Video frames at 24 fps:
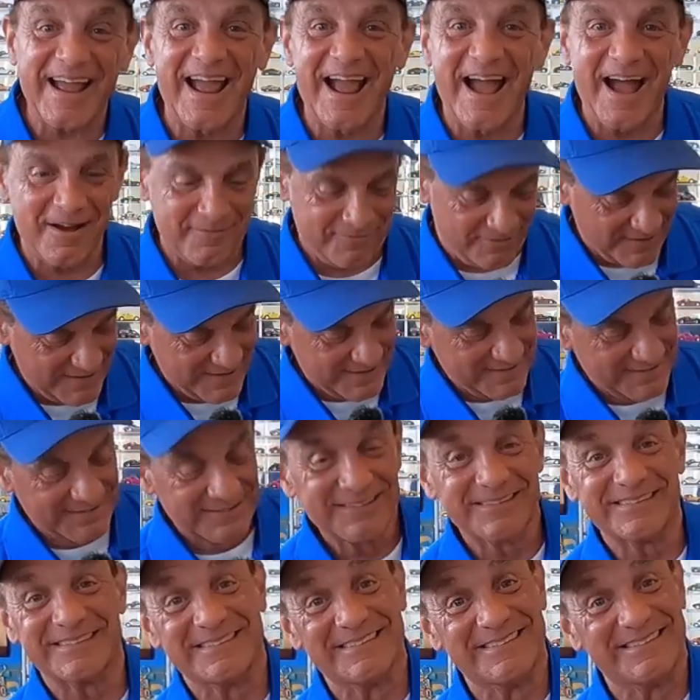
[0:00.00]
I have,
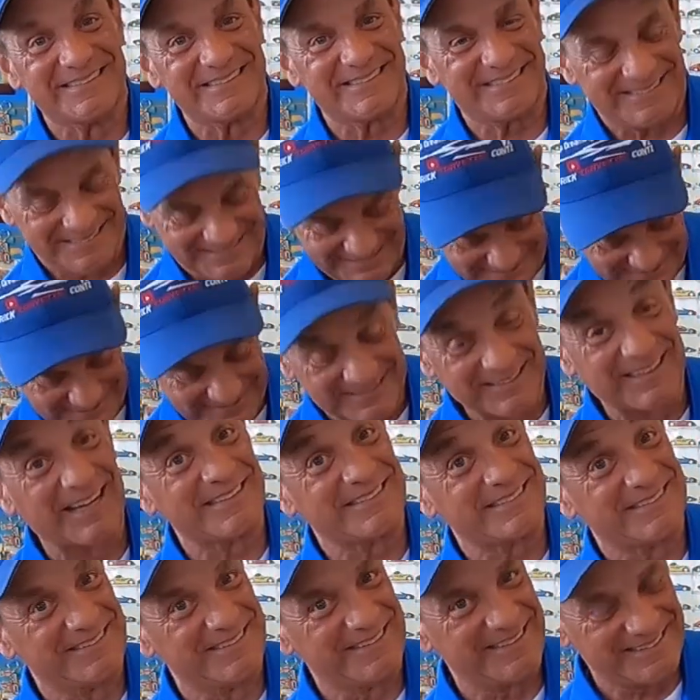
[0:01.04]
look at this. You
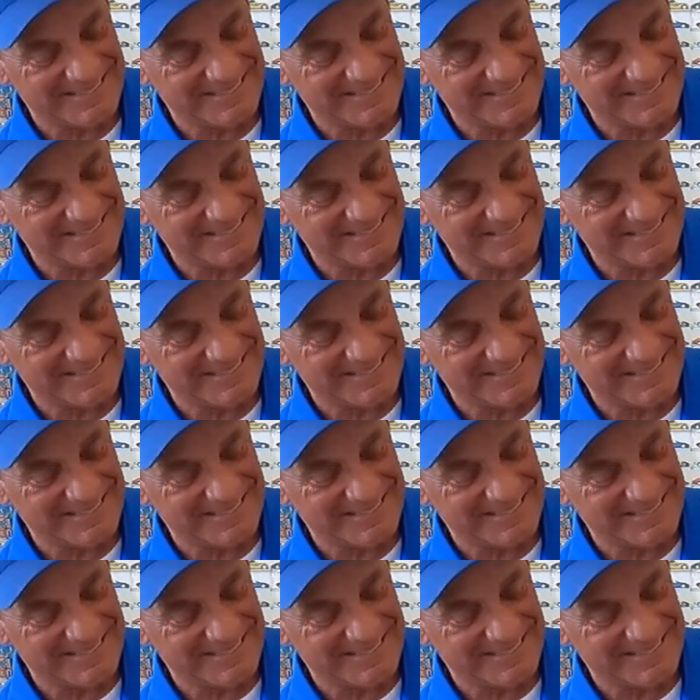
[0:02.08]
guys are gonna